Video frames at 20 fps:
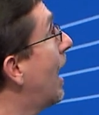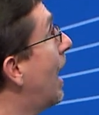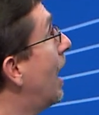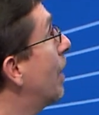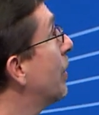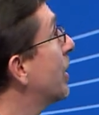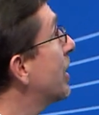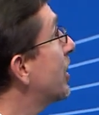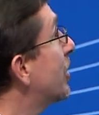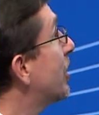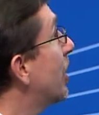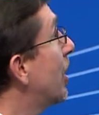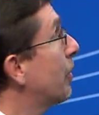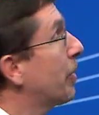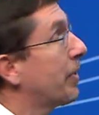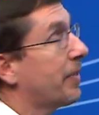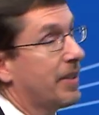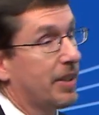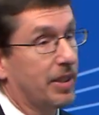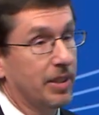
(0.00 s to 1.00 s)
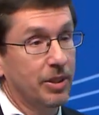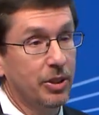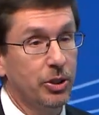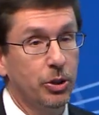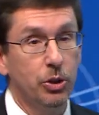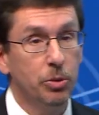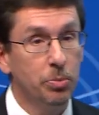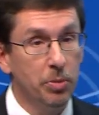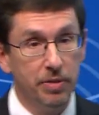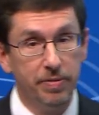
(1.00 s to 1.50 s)
I want to start with the
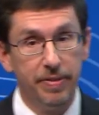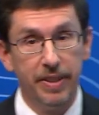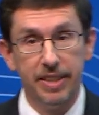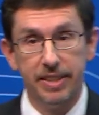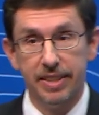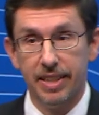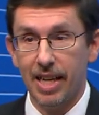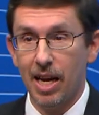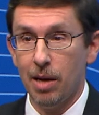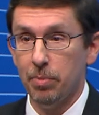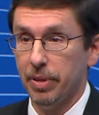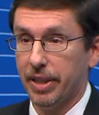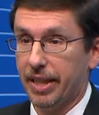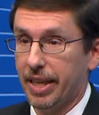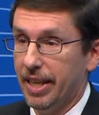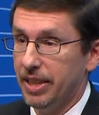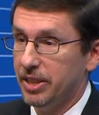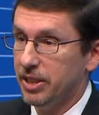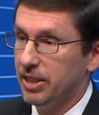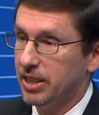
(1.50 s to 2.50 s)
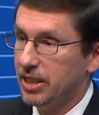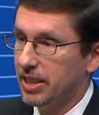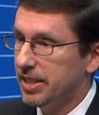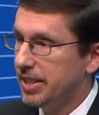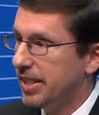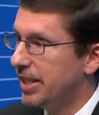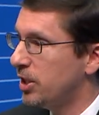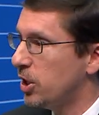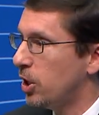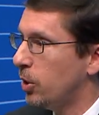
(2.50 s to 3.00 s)
consumer-facing applications because
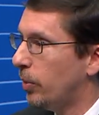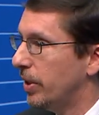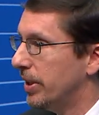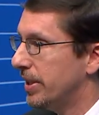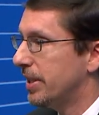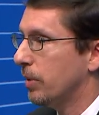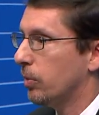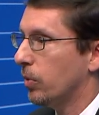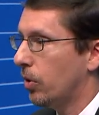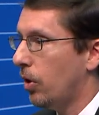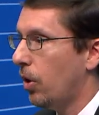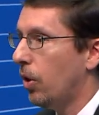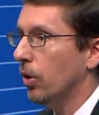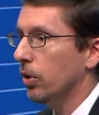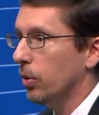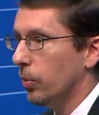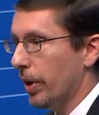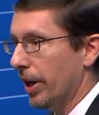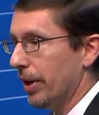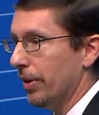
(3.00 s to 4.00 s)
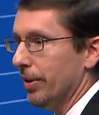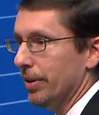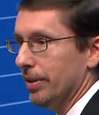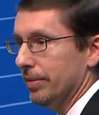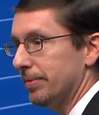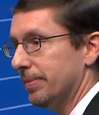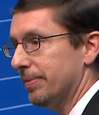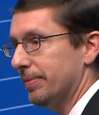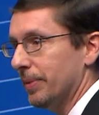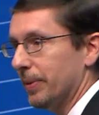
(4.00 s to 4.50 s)
these are the ones that we're all aware
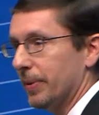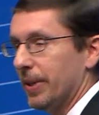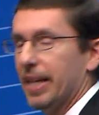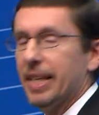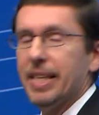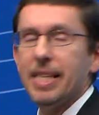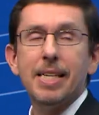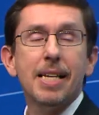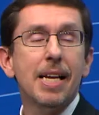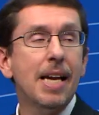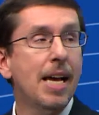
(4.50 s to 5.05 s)
of, okay?